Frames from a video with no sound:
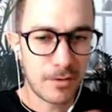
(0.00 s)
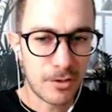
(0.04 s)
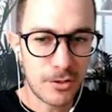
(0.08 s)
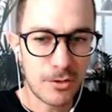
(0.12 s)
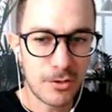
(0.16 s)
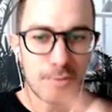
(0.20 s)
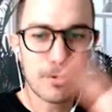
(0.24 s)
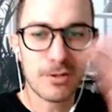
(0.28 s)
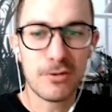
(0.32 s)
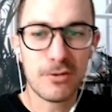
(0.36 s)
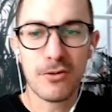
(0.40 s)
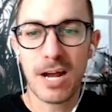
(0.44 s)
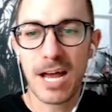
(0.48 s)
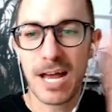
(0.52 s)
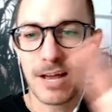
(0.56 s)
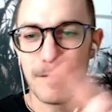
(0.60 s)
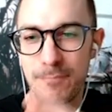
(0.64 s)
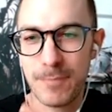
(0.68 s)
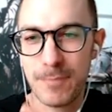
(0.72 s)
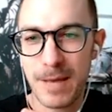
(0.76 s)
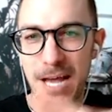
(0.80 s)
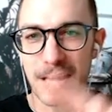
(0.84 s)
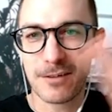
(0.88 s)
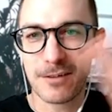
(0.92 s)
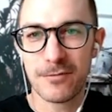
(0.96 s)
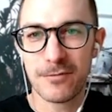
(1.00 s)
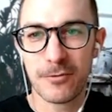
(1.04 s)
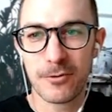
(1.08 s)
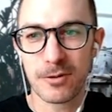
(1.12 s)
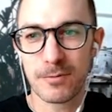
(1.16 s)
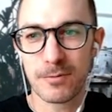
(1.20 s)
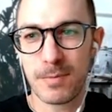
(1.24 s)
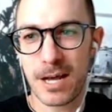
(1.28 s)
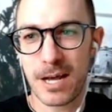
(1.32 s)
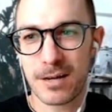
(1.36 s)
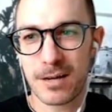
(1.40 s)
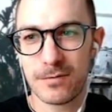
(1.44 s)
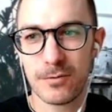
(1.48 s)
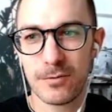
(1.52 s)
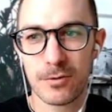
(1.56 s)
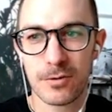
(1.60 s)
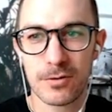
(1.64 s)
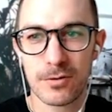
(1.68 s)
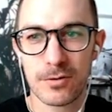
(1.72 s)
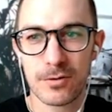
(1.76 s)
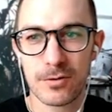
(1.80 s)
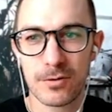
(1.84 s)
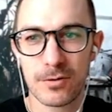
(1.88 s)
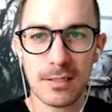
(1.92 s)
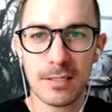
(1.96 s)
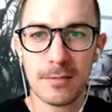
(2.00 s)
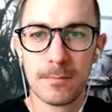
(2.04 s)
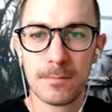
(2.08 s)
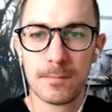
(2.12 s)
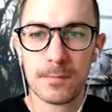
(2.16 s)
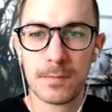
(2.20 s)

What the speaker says: to do the drive back and forth daily.